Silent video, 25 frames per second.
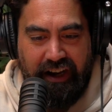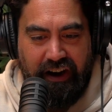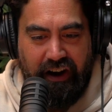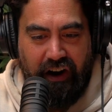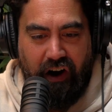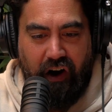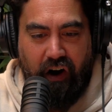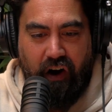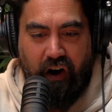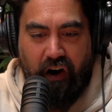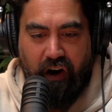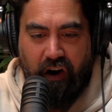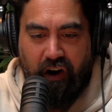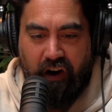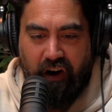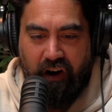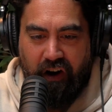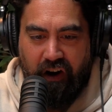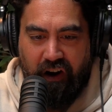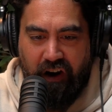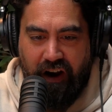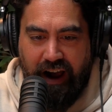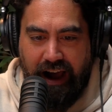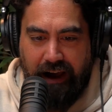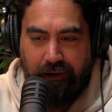All
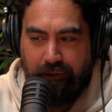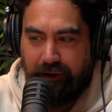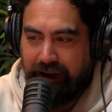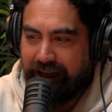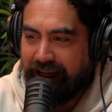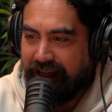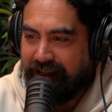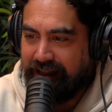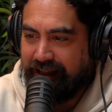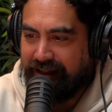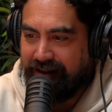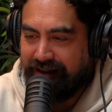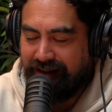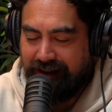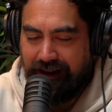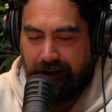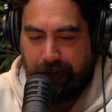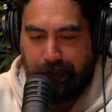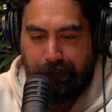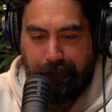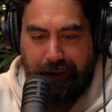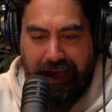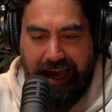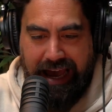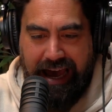right, we're getting into the
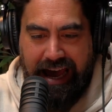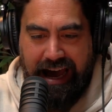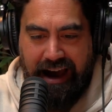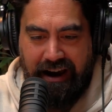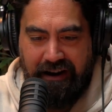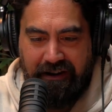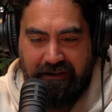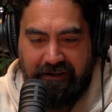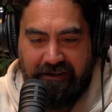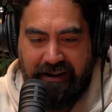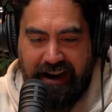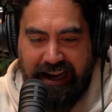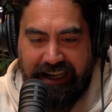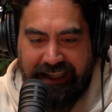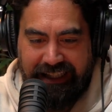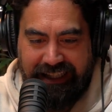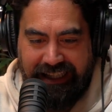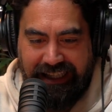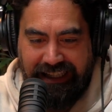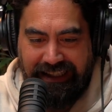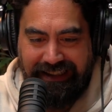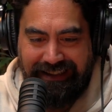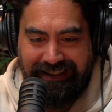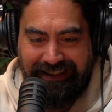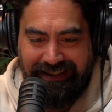power
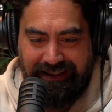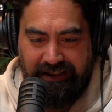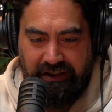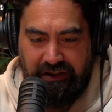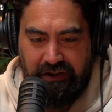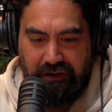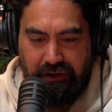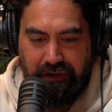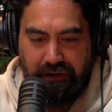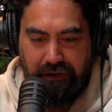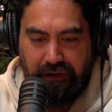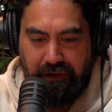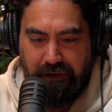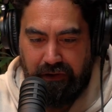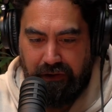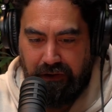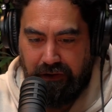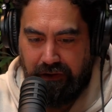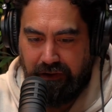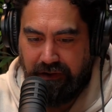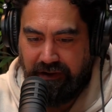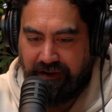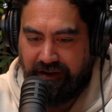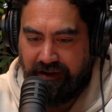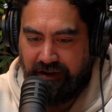rankings.
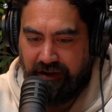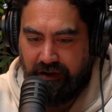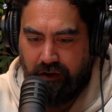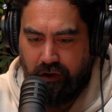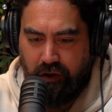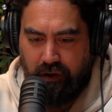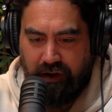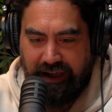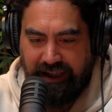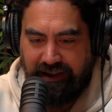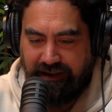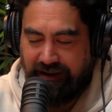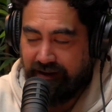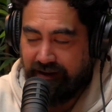Doors always.